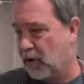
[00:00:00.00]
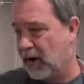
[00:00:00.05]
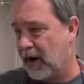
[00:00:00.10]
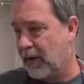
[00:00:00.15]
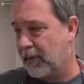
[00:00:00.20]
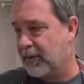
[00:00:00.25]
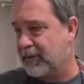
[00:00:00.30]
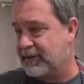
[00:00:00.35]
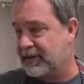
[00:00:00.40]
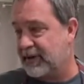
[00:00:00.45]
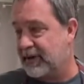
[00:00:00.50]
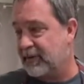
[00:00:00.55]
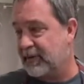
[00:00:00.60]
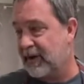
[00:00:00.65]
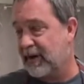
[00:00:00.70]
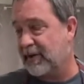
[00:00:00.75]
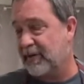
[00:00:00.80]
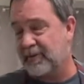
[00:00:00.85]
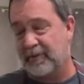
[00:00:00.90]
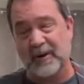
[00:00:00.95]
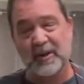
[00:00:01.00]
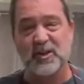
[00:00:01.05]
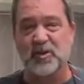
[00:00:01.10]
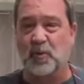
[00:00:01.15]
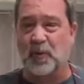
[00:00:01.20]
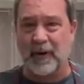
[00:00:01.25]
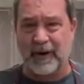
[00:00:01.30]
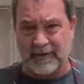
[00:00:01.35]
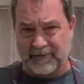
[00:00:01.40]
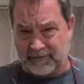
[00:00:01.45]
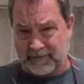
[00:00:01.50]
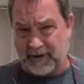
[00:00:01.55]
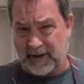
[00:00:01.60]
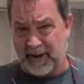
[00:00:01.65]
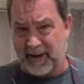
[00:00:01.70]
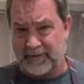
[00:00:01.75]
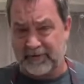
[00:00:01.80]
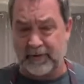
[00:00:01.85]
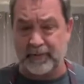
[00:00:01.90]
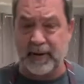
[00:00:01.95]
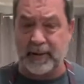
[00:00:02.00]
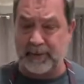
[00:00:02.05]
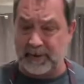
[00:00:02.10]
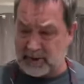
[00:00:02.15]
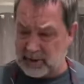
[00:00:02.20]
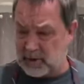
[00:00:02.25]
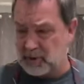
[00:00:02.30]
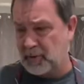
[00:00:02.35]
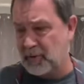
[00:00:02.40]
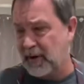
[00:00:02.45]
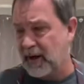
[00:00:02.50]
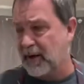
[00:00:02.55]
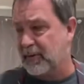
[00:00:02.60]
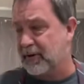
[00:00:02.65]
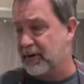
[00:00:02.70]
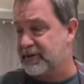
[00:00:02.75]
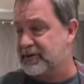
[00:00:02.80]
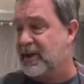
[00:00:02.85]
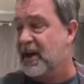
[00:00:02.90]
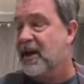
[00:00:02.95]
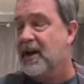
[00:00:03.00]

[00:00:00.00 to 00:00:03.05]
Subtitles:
hours. You can do it at 325 for maybe 2 hours.